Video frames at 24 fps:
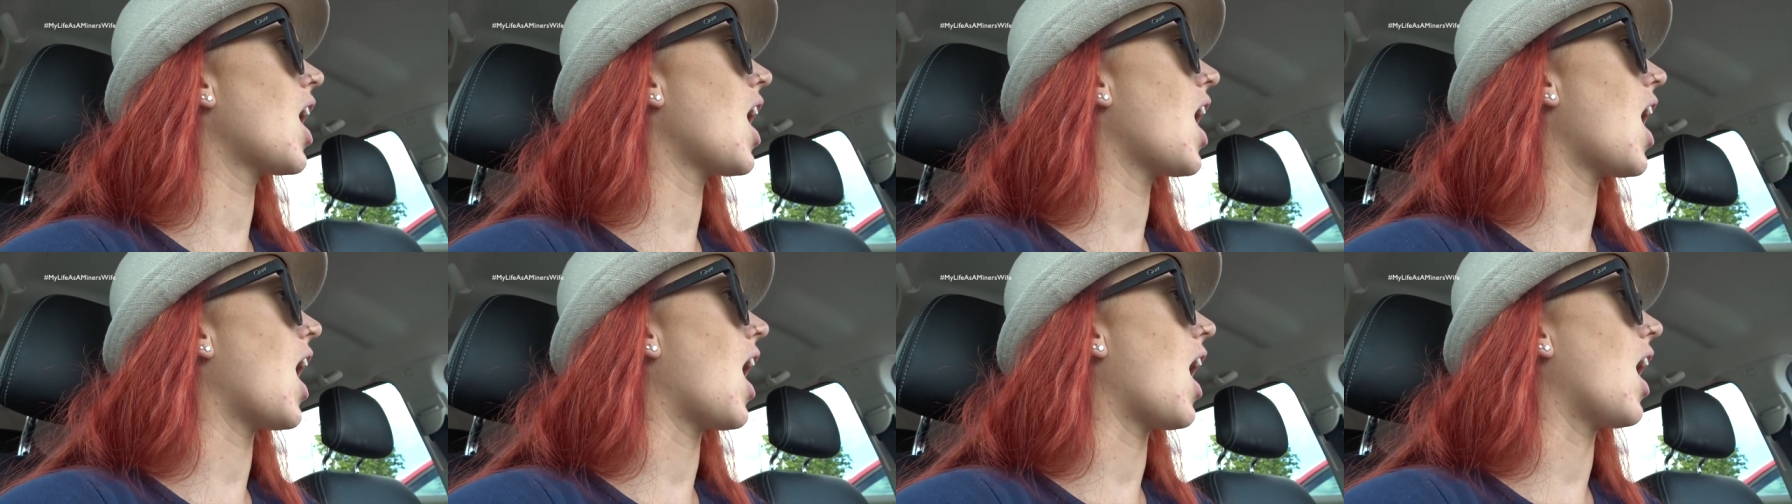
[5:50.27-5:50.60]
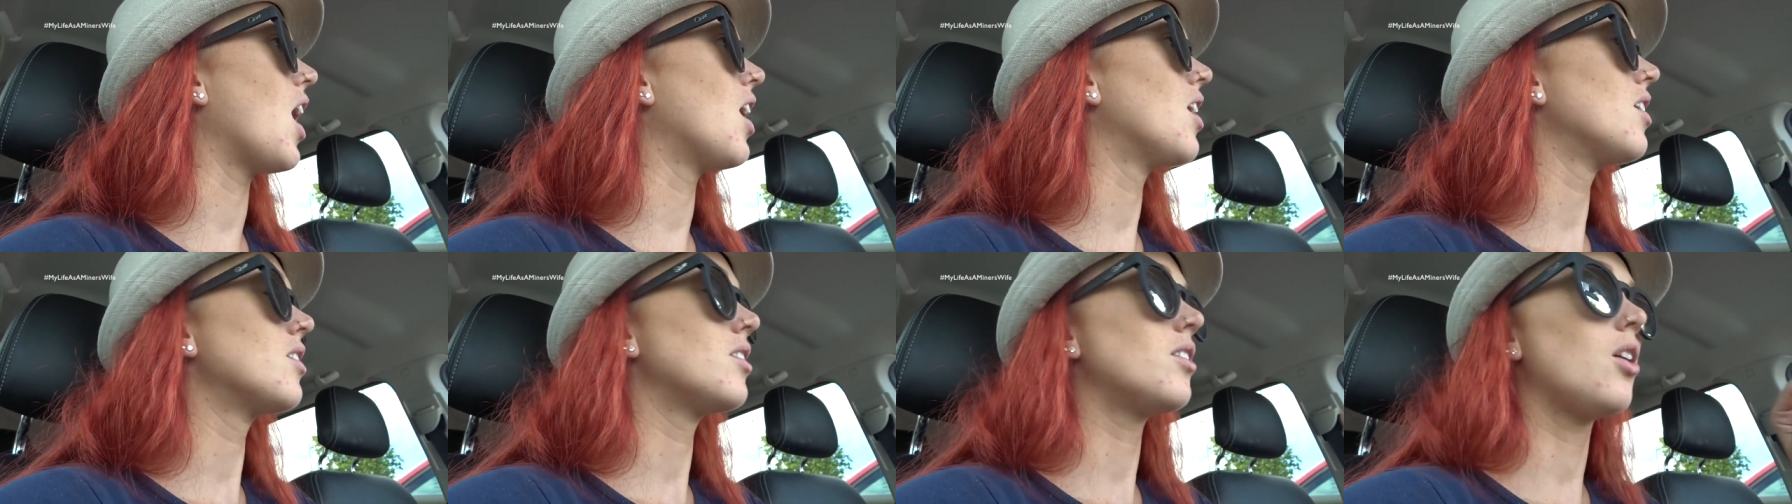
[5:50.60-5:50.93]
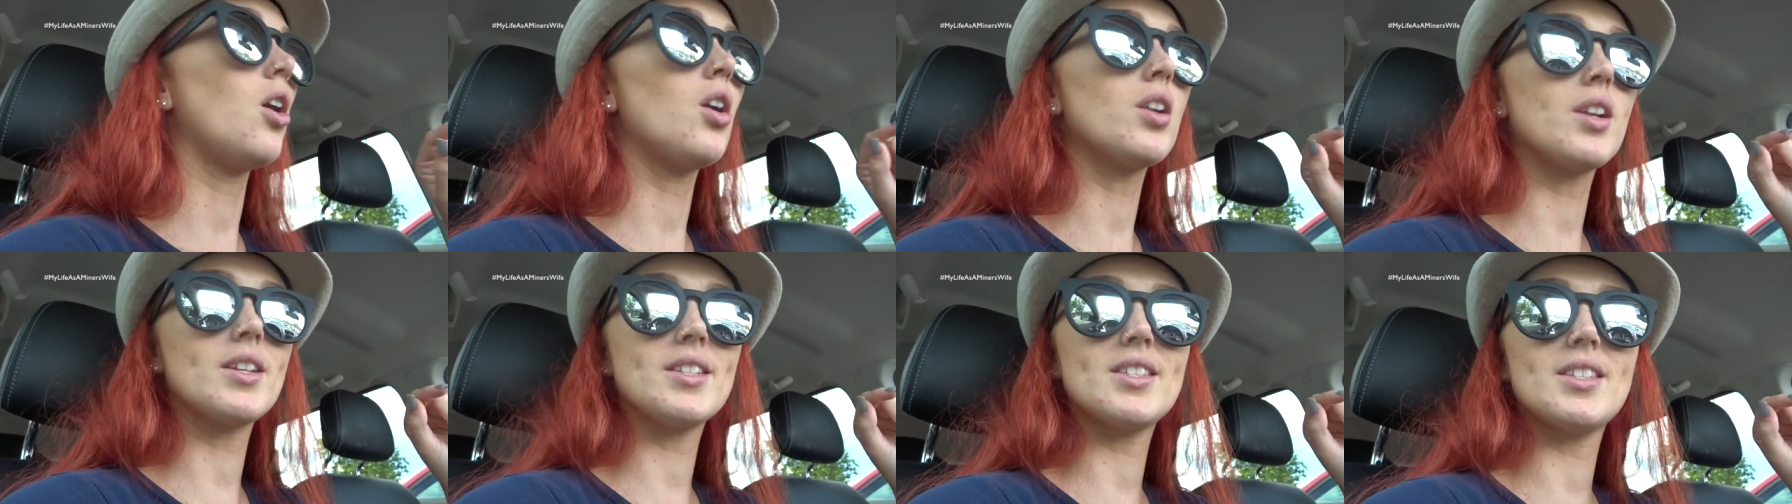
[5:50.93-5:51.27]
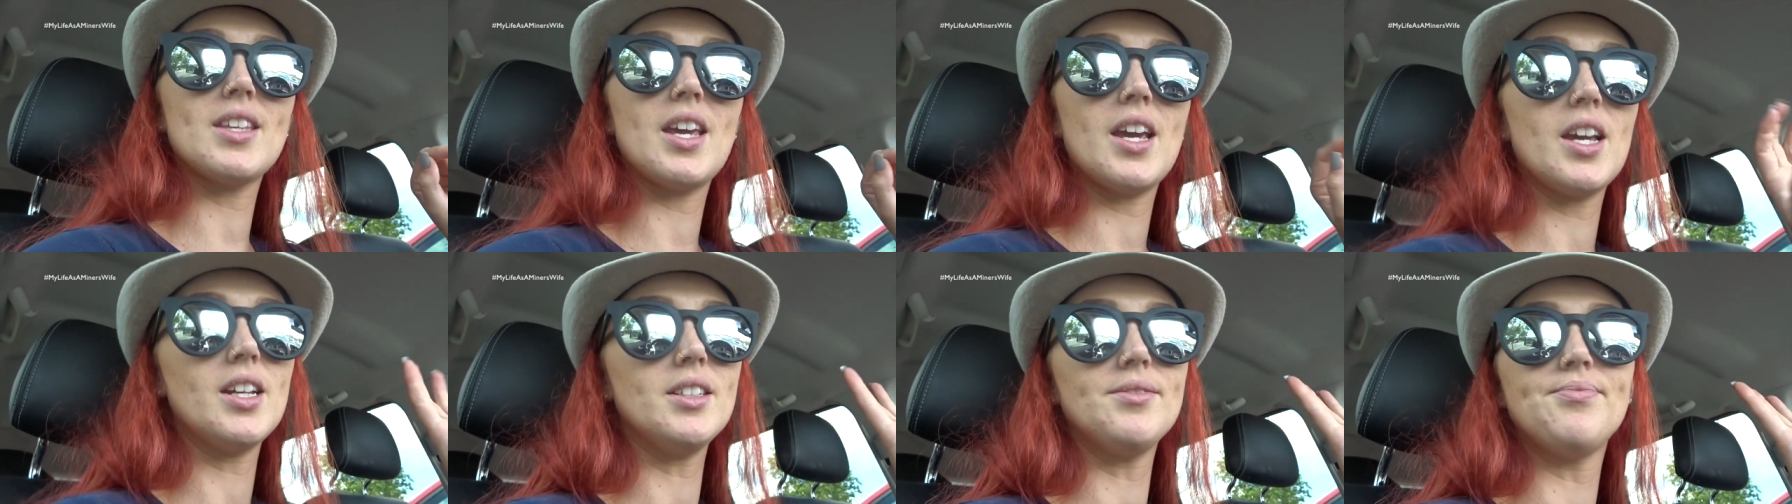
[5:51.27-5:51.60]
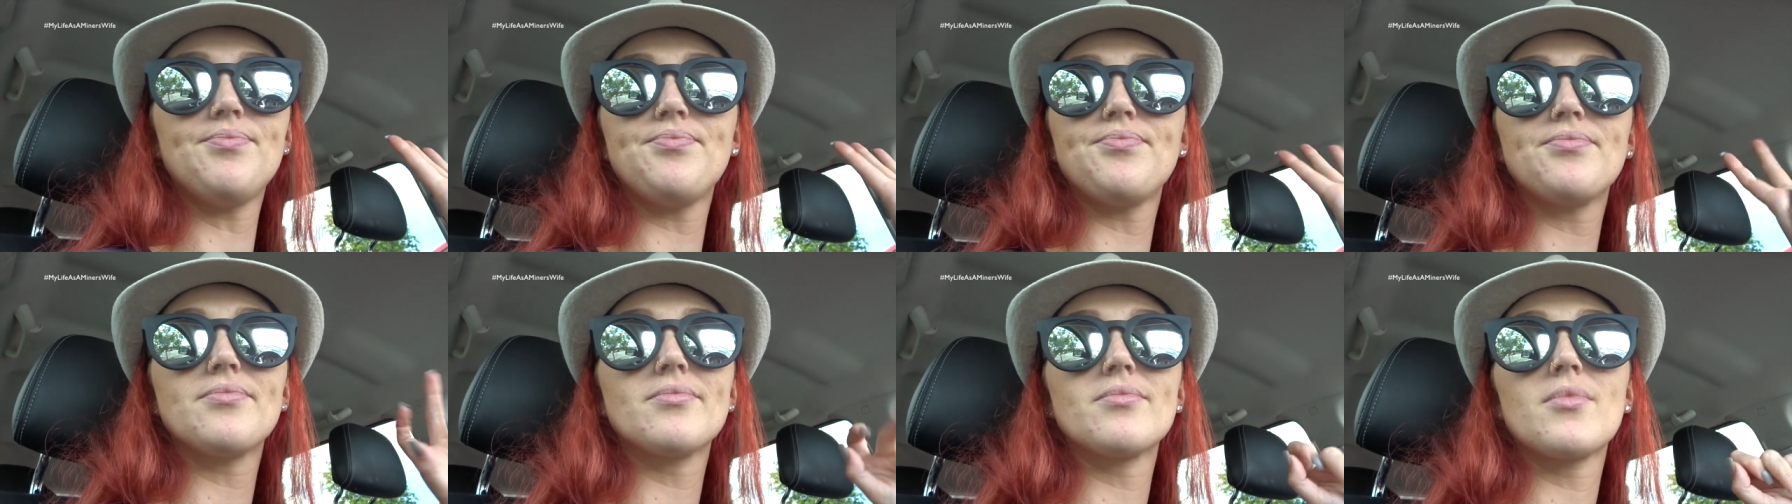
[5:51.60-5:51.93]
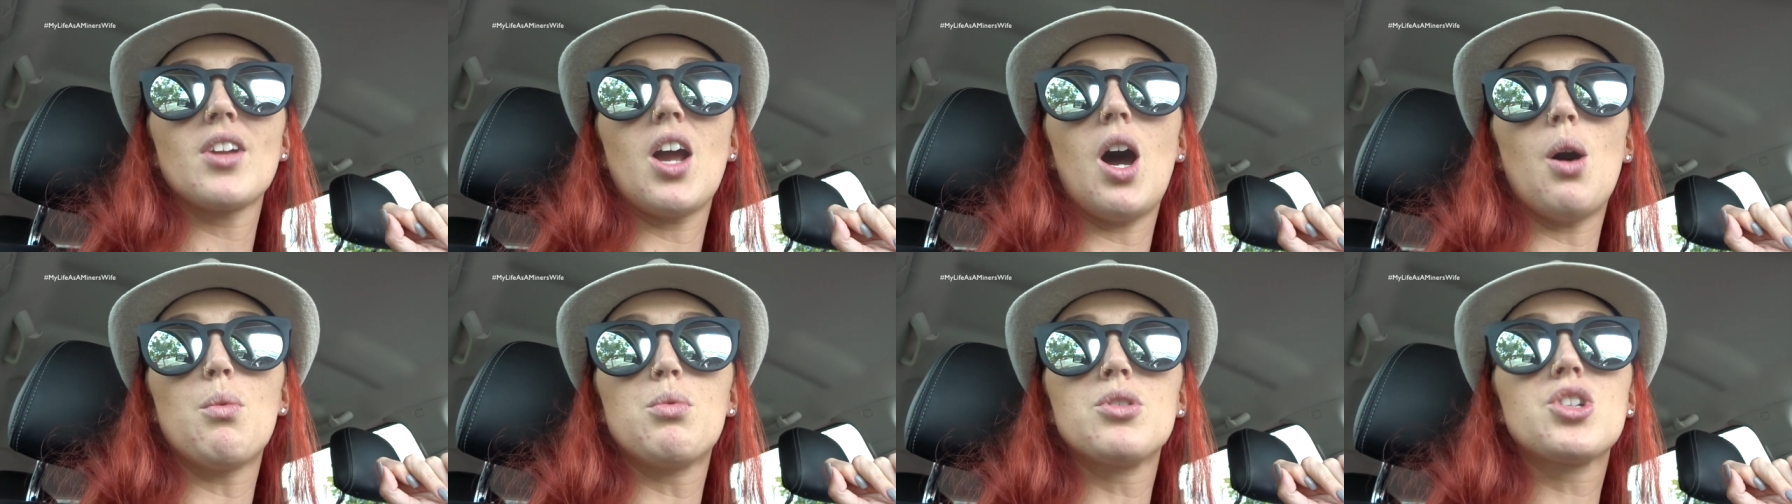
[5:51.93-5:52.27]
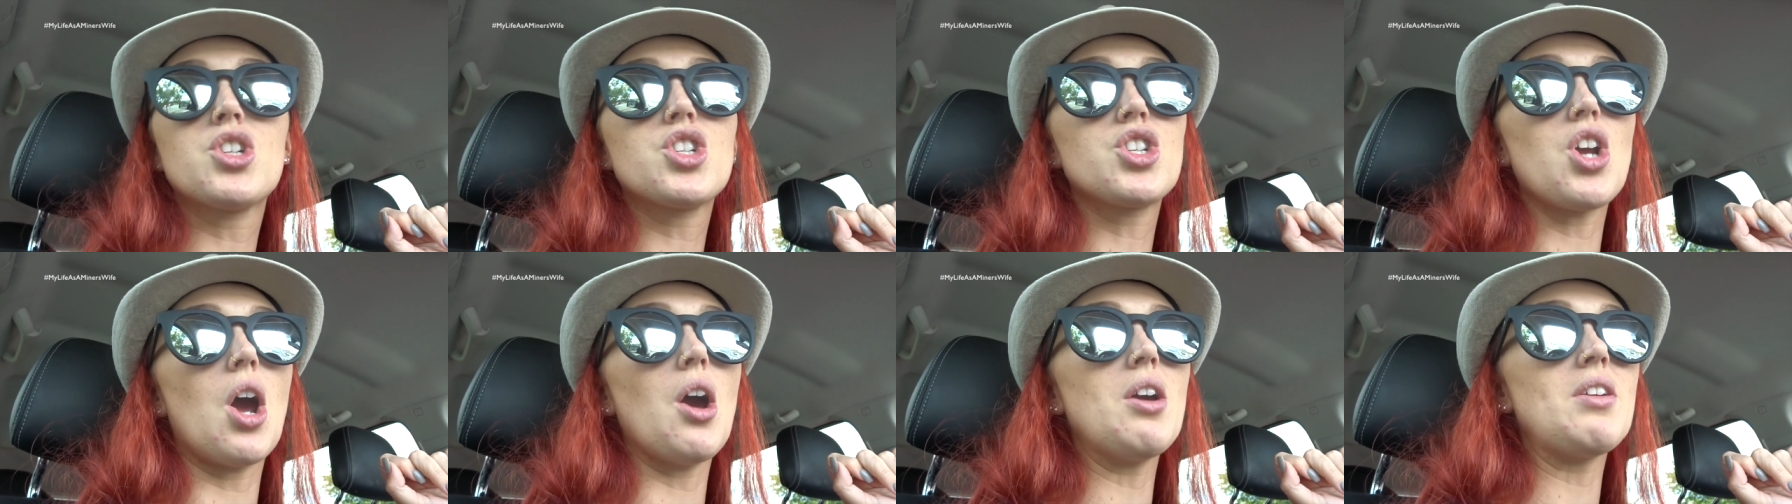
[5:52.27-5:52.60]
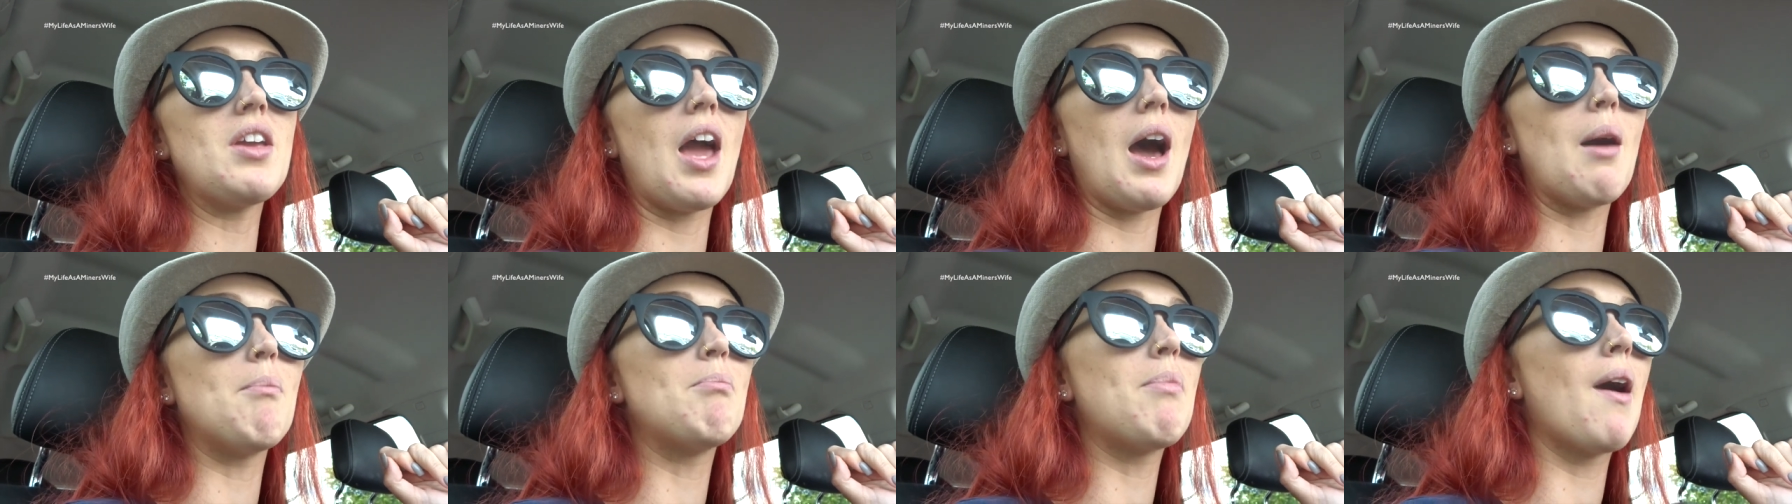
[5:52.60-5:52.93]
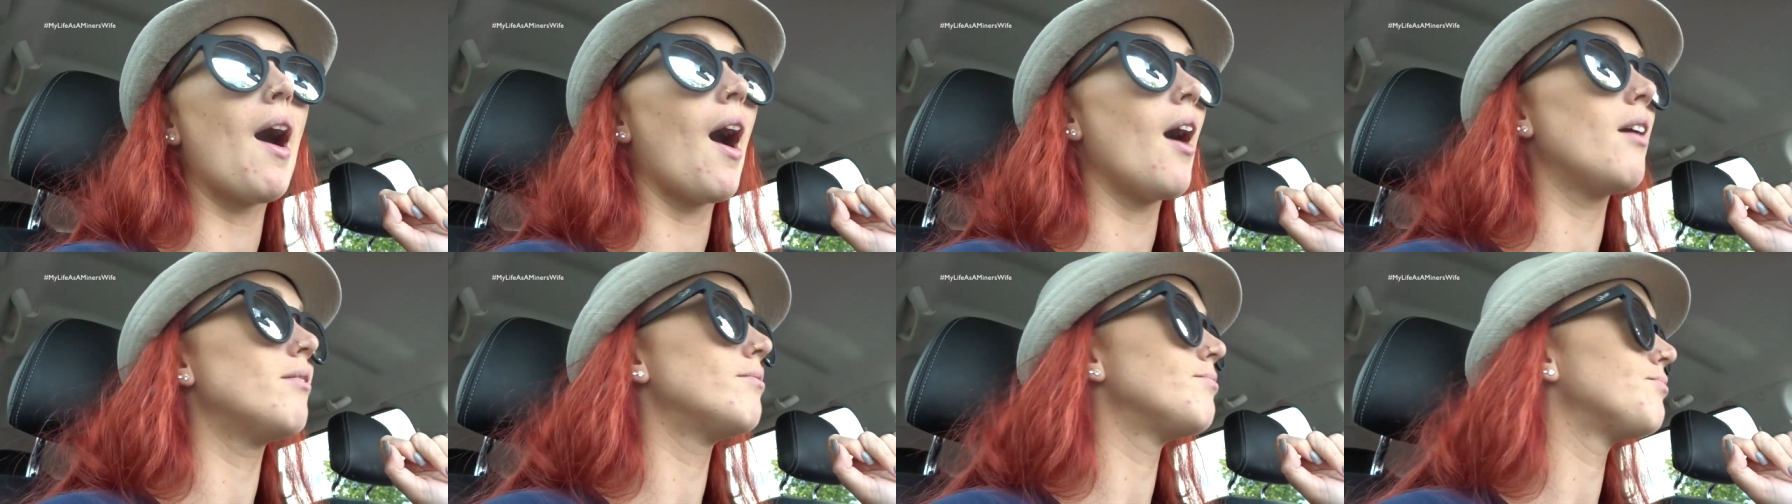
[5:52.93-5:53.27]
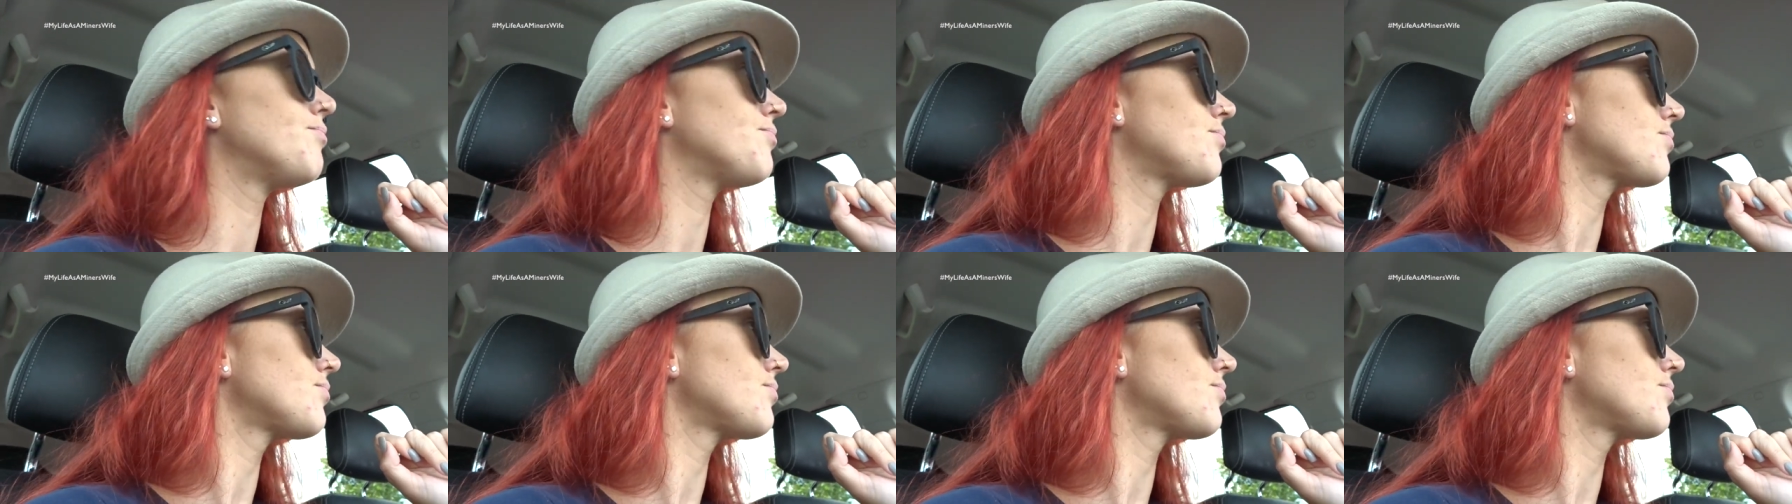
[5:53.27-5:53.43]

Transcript: car. Honestly, I would show you, but